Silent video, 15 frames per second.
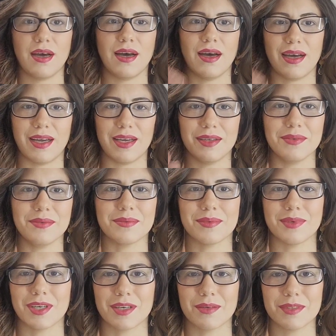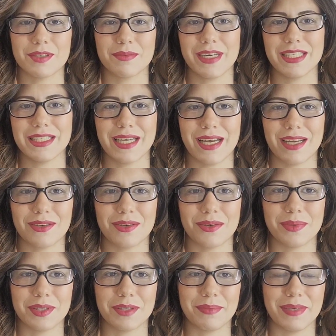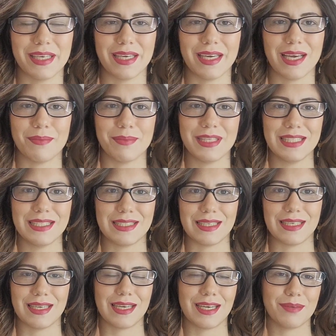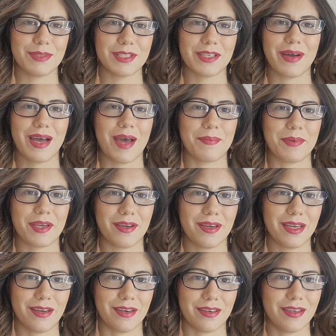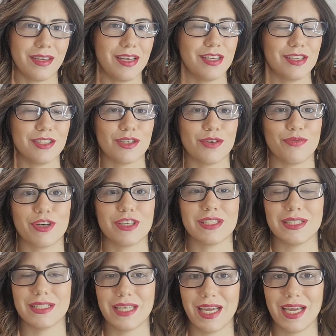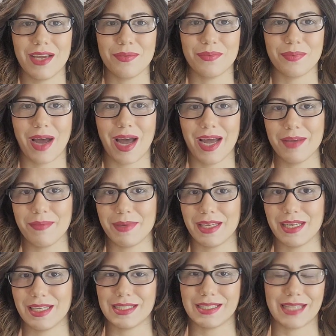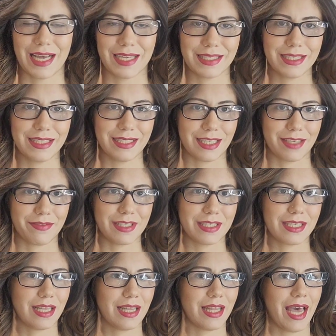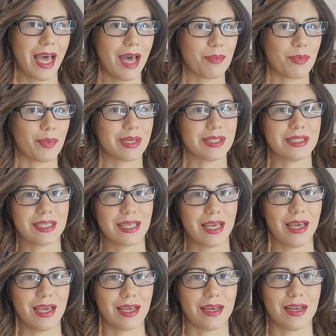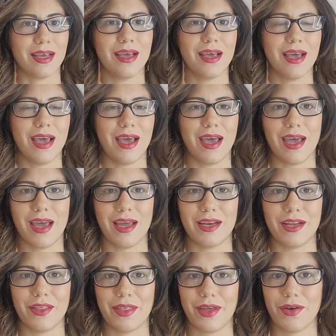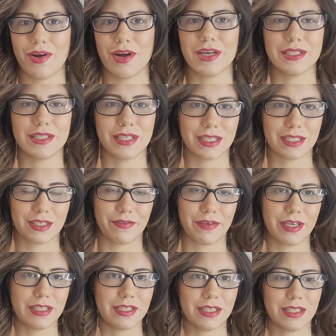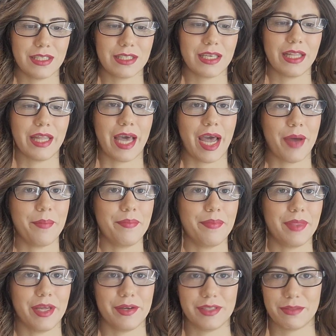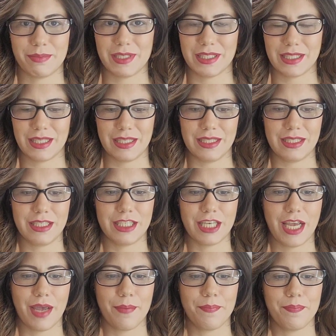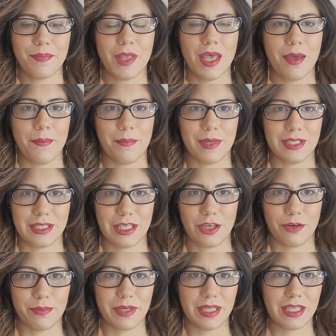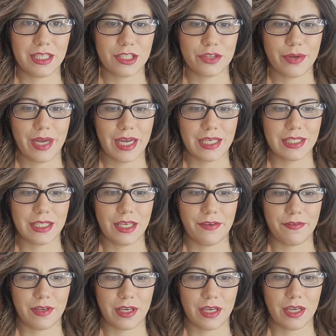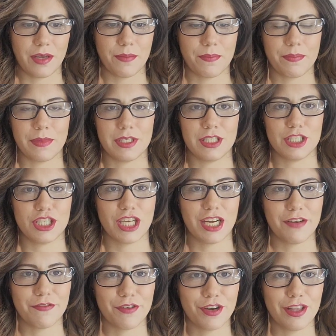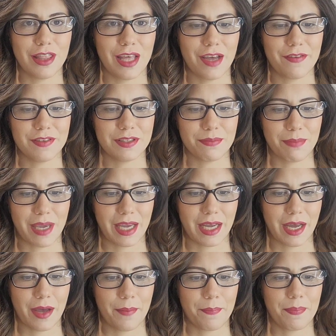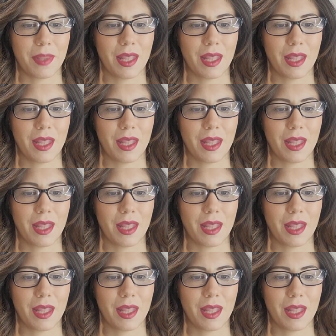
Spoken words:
Hi, welcome to my channel with me, Emily D, and I'm so happy you're here. So for today, I am in a Sassy Divas collab once again, and there are 6 of us in this collab. There's Miss Glitzy Gem, Miss Hillbilly's Creativity, Miss Jennifer Loves Makeup,